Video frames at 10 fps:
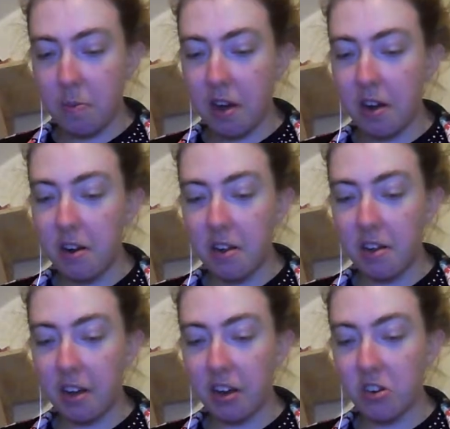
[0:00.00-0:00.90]
Jamal
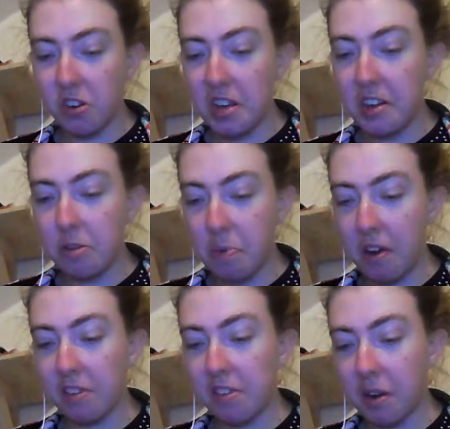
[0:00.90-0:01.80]
Khashoggi,
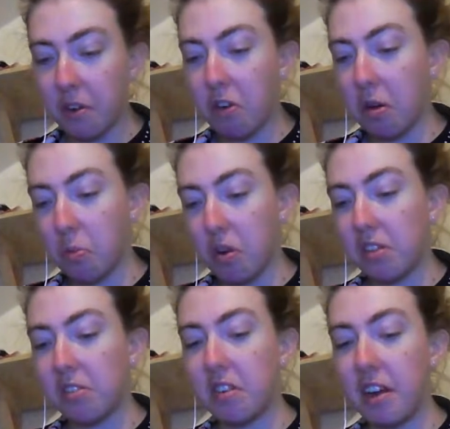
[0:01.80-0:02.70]
disappearing Saudi Crown
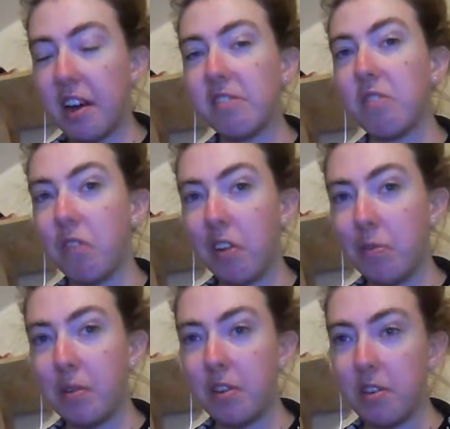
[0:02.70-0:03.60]
Prince, denies
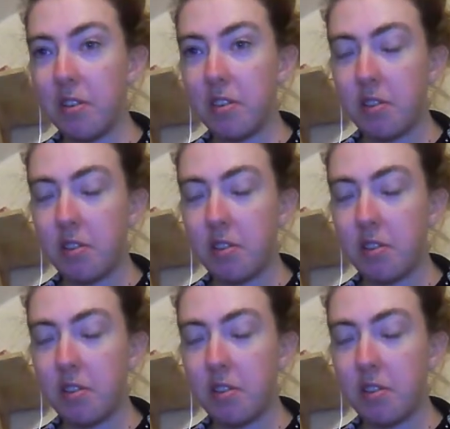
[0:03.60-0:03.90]
involvement.